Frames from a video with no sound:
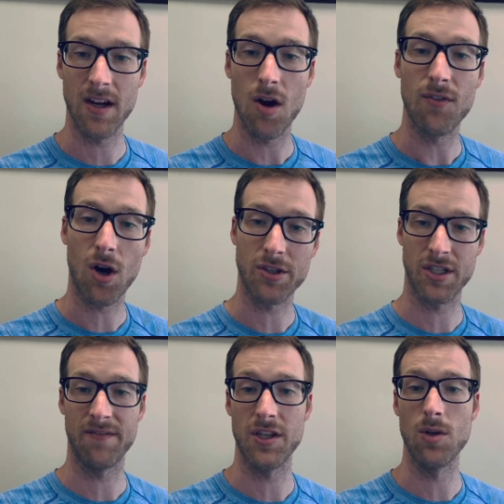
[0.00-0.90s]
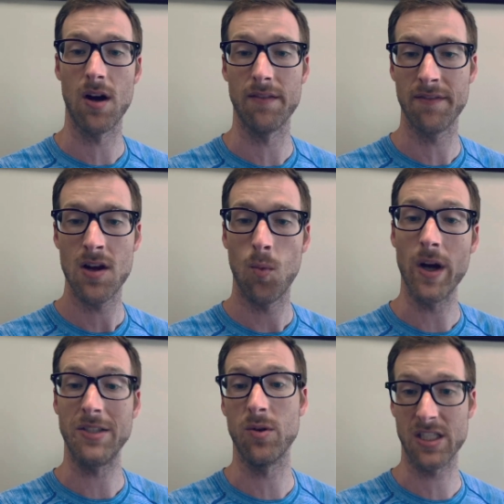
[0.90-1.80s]
overarching view of
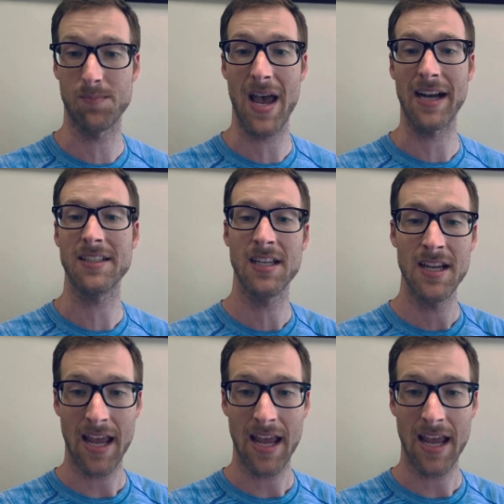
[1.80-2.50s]
what to expect